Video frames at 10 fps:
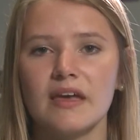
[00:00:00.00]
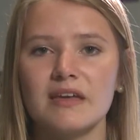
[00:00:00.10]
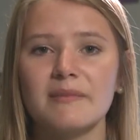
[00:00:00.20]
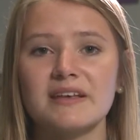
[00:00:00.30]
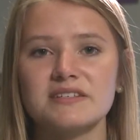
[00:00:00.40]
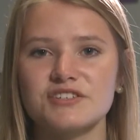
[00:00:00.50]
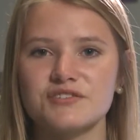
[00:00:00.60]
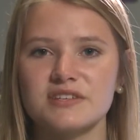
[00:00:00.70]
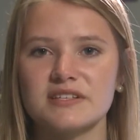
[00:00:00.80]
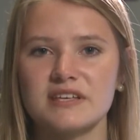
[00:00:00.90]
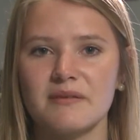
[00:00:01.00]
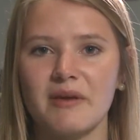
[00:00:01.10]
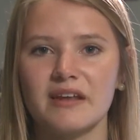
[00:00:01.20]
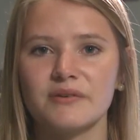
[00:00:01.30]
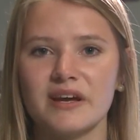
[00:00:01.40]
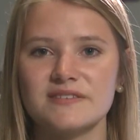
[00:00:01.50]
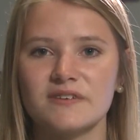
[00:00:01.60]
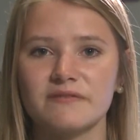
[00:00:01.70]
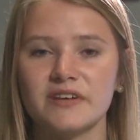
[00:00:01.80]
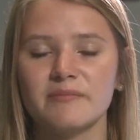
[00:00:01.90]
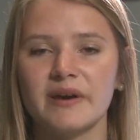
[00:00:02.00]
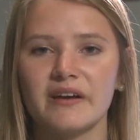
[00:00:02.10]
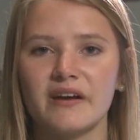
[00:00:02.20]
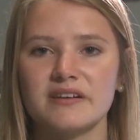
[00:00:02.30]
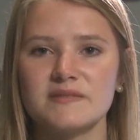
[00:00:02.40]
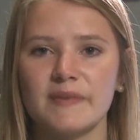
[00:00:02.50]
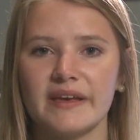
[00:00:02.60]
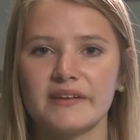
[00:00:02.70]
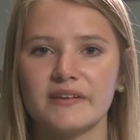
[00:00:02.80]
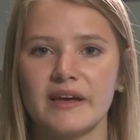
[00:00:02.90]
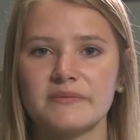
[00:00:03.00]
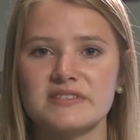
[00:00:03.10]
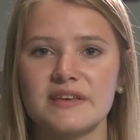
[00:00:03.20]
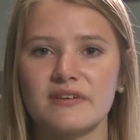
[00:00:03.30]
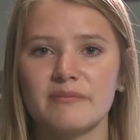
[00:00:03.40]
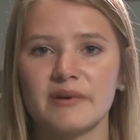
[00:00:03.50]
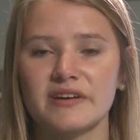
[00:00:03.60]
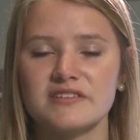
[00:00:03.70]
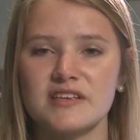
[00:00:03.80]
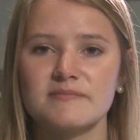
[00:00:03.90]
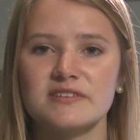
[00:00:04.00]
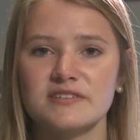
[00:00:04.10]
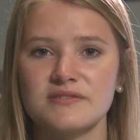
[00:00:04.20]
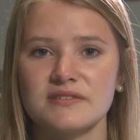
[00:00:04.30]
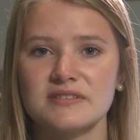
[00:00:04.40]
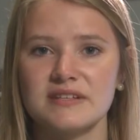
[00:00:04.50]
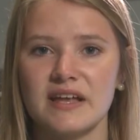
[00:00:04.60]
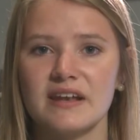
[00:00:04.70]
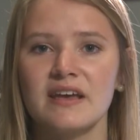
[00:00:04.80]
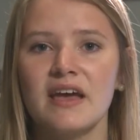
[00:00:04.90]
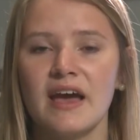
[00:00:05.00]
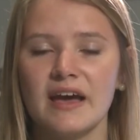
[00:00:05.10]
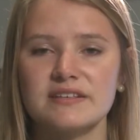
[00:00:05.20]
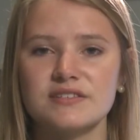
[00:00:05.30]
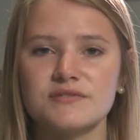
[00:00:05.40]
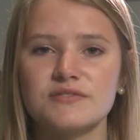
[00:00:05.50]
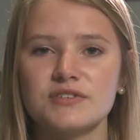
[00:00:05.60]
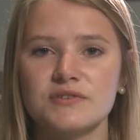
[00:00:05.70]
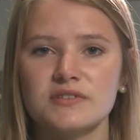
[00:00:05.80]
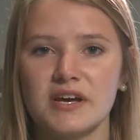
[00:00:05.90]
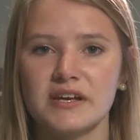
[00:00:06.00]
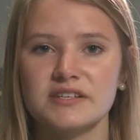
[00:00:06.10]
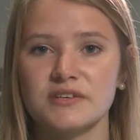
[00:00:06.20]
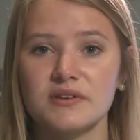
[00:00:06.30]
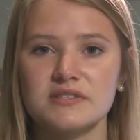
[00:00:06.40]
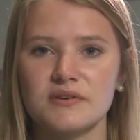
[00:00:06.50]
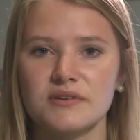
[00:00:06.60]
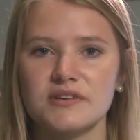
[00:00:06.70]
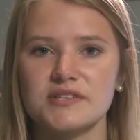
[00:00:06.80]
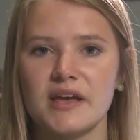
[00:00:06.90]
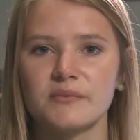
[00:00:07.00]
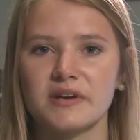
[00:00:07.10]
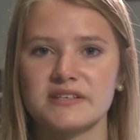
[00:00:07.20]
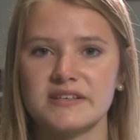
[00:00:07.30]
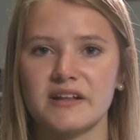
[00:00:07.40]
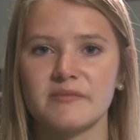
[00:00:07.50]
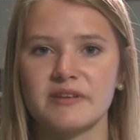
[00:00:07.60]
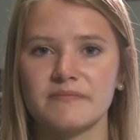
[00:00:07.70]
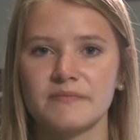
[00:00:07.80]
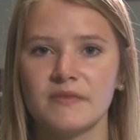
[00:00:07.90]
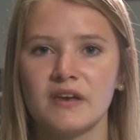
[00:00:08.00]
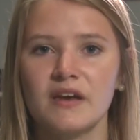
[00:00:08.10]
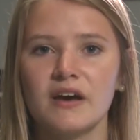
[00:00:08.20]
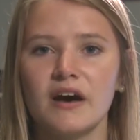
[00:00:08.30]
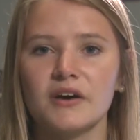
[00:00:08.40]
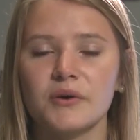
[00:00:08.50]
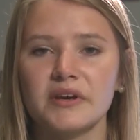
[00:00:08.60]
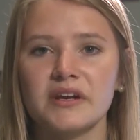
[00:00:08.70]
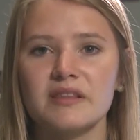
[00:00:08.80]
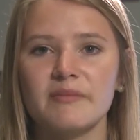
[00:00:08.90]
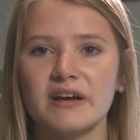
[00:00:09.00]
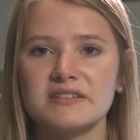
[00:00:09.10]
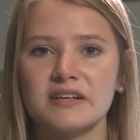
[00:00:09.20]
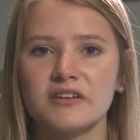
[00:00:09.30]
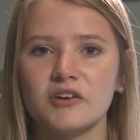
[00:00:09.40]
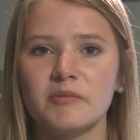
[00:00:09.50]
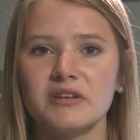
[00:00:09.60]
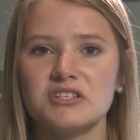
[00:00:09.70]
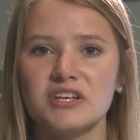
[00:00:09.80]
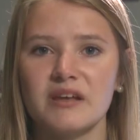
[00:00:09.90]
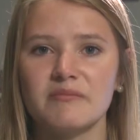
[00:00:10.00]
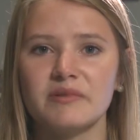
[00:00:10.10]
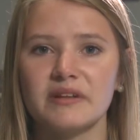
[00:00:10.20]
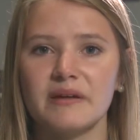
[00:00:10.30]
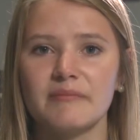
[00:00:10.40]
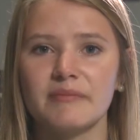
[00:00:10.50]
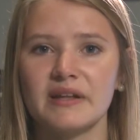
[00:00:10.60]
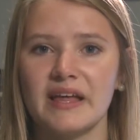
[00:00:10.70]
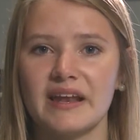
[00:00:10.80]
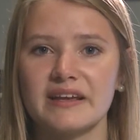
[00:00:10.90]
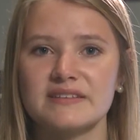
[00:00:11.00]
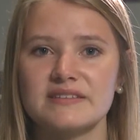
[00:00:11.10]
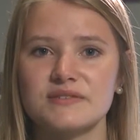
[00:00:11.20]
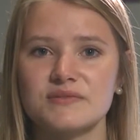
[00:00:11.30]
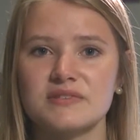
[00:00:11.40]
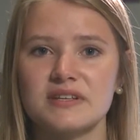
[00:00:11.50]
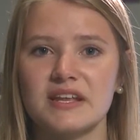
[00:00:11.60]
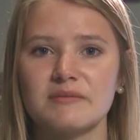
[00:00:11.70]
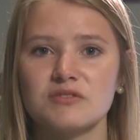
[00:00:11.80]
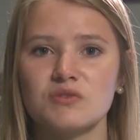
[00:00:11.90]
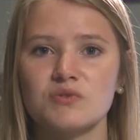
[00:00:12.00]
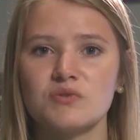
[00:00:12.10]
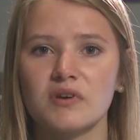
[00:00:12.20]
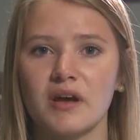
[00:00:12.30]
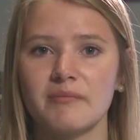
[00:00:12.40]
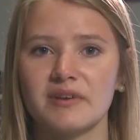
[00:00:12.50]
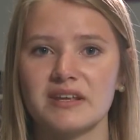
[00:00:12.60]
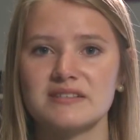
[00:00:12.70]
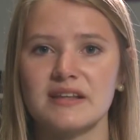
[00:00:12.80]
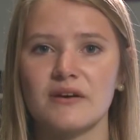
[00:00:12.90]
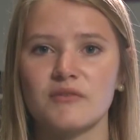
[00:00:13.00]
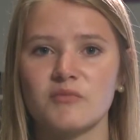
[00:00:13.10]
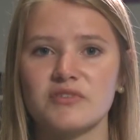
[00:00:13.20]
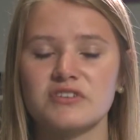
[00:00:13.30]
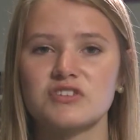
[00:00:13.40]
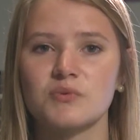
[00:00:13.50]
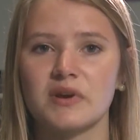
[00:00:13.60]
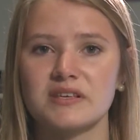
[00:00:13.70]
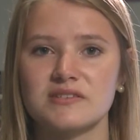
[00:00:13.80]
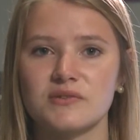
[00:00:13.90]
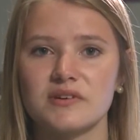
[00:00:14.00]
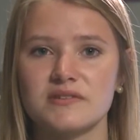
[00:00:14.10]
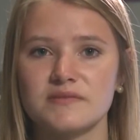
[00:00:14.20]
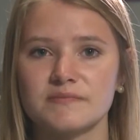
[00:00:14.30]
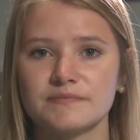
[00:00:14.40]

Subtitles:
In Massachusetts, a man who asked for real butter on his bagel and was given a butter substitute instead has sued 2 Dunkin' Donuts owners and won a settlement. According to the Boston Globe, Jan Palahniuk suits named 2 companies that own more than 20 stores.